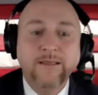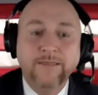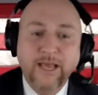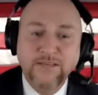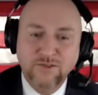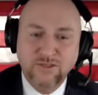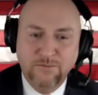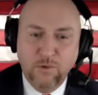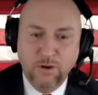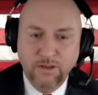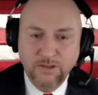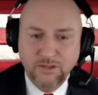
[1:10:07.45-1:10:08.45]
Thanks for
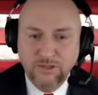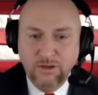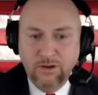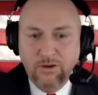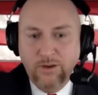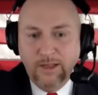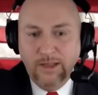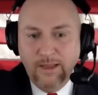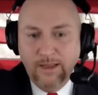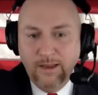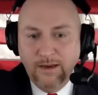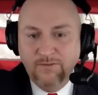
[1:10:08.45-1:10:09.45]
supporting the show.
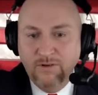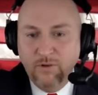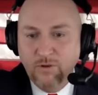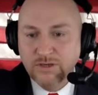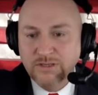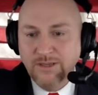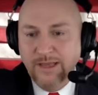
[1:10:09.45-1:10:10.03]
And, of course,